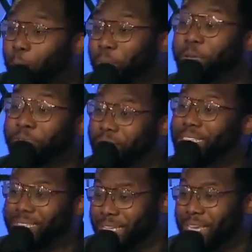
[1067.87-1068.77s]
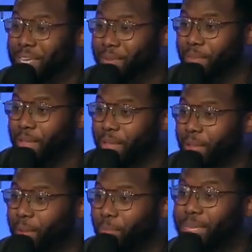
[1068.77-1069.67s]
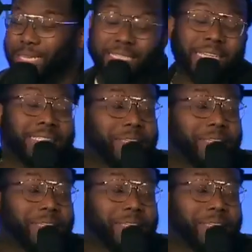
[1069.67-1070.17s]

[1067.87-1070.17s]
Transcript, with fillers: build this thing because it is